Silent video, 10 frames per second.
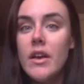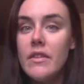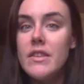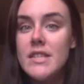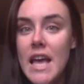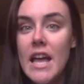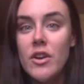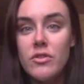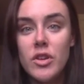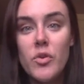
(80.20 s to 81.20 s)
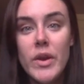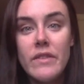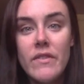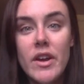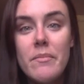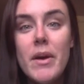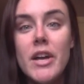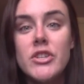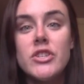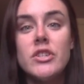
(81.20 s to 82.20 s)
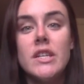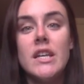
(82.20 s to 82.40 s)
This angered the queen very much,